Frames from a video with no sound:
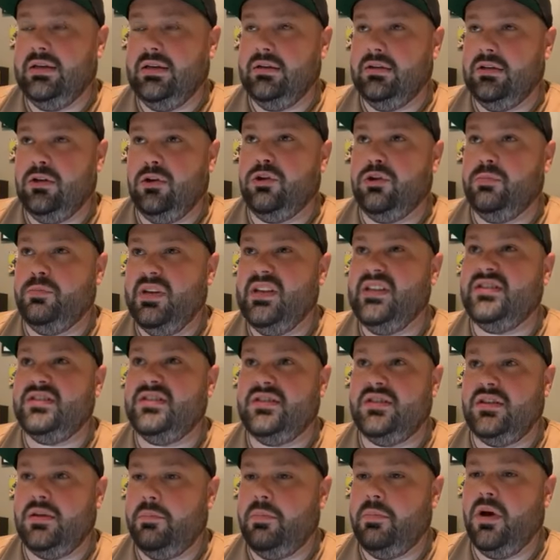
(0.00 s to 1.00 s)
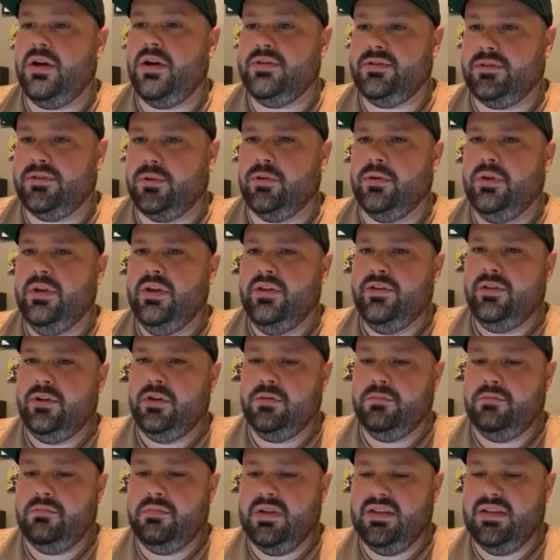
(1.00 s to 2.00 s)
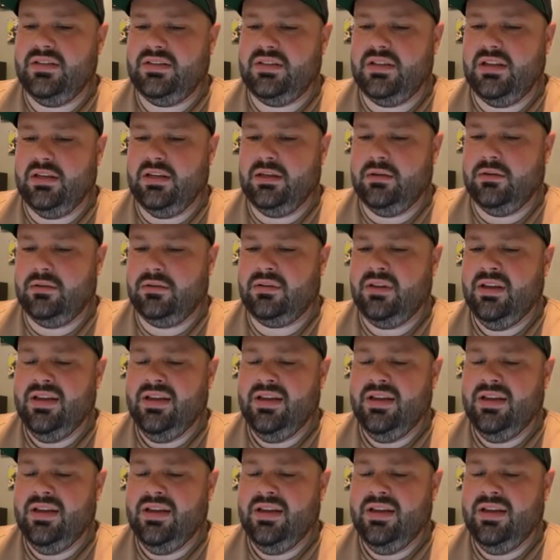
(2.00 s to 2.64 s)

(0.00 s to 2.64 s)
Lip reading: there pieces of the puzzle that are missing?